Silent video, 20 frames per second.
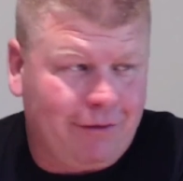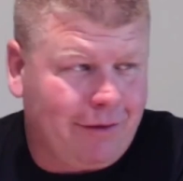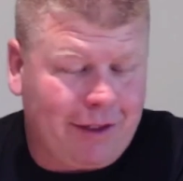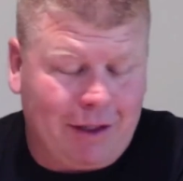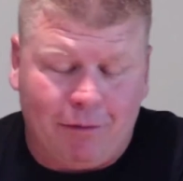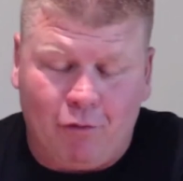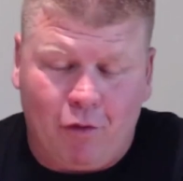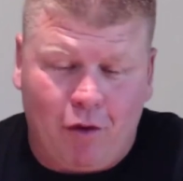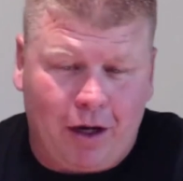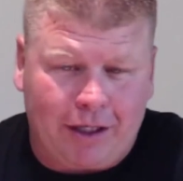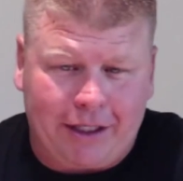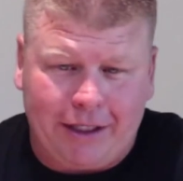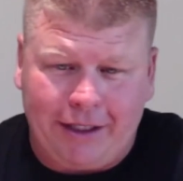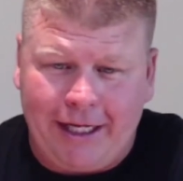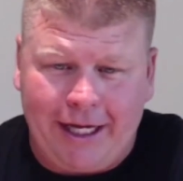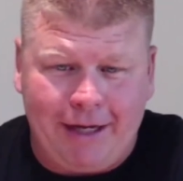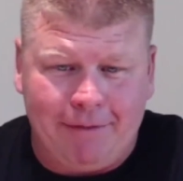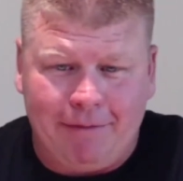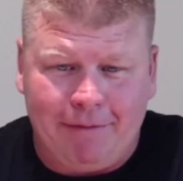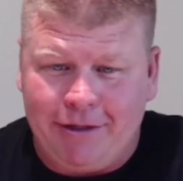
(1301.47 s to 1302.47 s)
come walk a
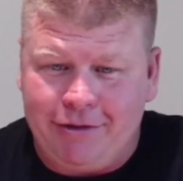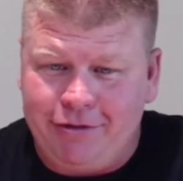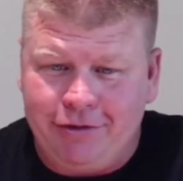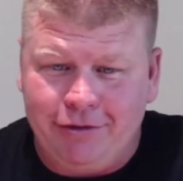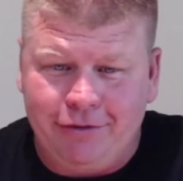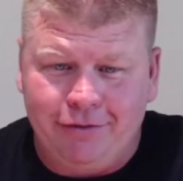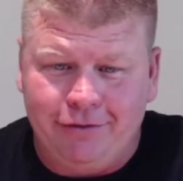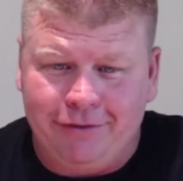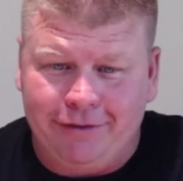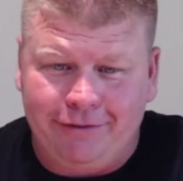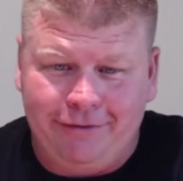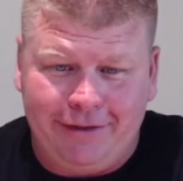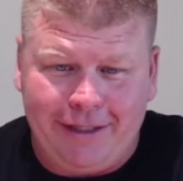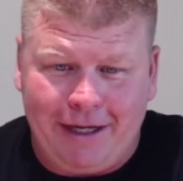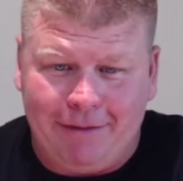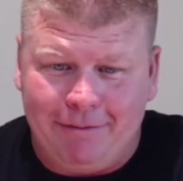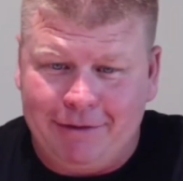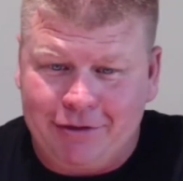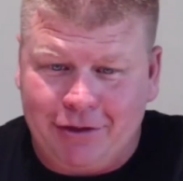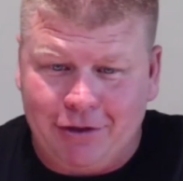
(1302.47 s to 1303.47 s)
day in my shoes and see
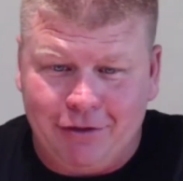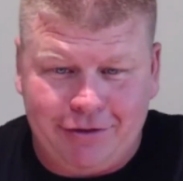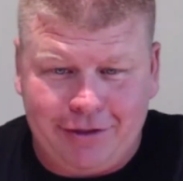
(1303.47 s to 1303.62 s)
how it's